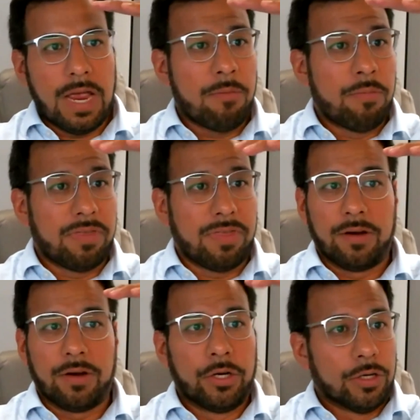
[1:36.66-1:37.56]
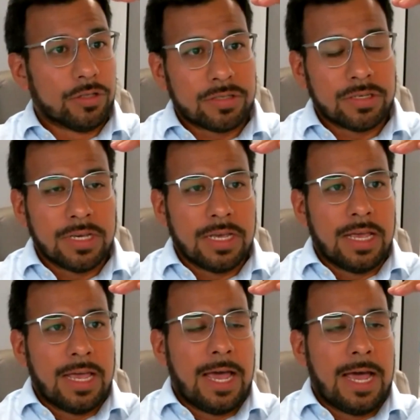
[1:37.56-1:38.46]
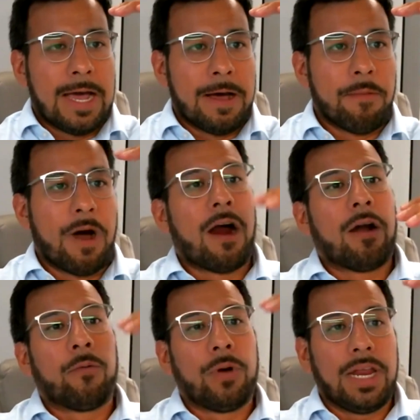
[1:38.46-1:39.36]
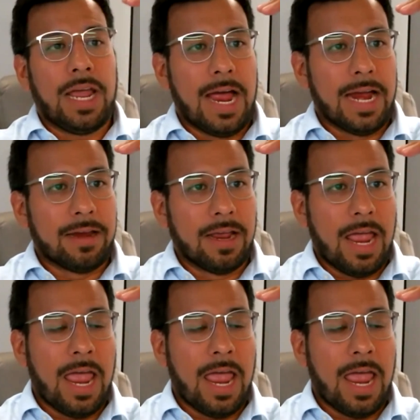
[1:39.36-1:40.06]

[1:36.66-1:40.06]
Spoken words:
everything, goods, are really high,